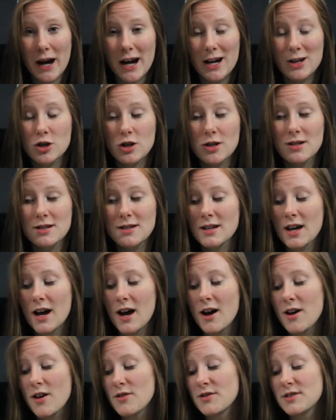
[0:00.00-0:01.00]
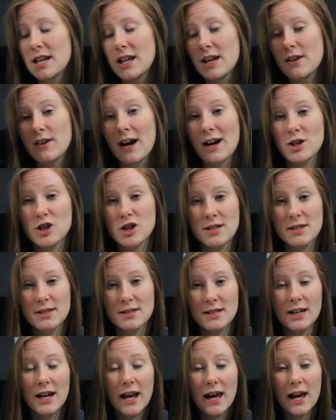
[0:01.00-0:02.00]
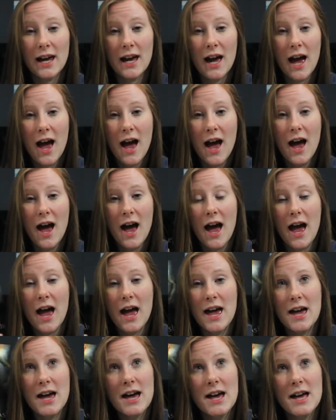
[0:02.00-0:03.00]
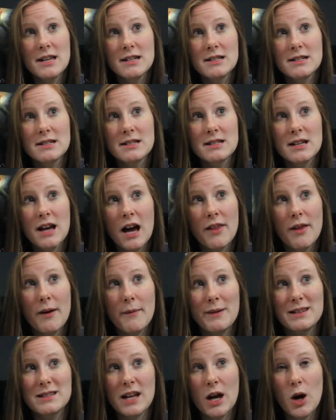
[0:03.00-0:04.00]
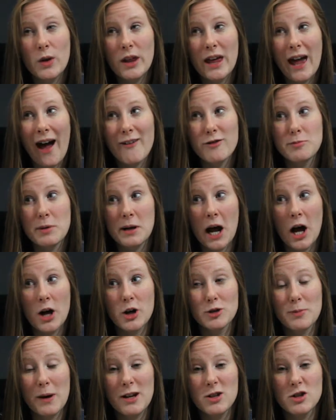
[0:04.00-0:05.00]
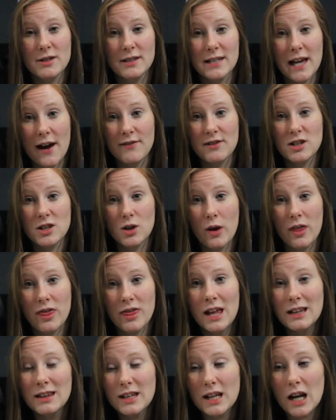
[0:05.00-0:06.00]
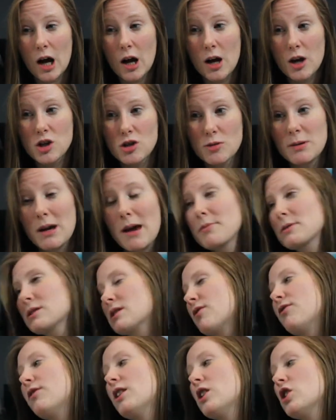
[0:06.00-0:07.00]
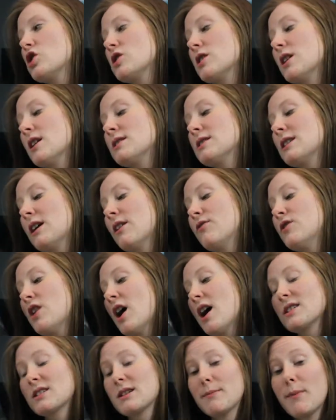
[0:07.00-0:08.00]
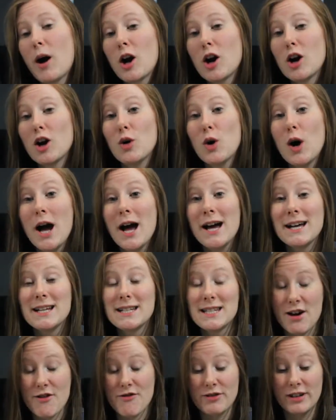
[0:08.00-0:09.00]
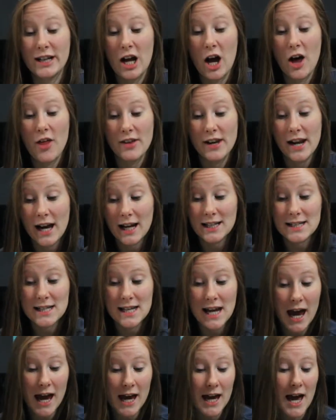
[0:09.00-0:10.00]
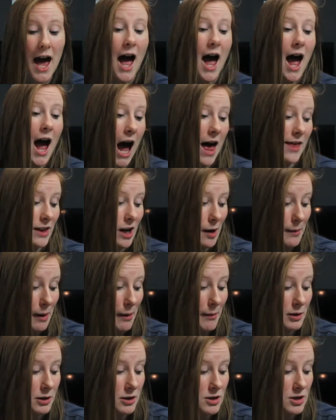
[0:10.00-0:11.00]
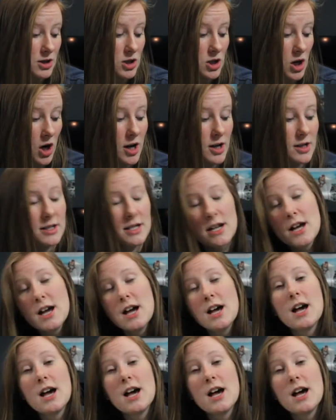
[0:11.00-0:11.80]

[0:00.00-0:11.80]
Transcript: pages of City of Ashes today, and that means I only have about 100 pages left. So I think that I should be able to finish this, if not tomorrow, definitely on the next day, and then I'll be able to start,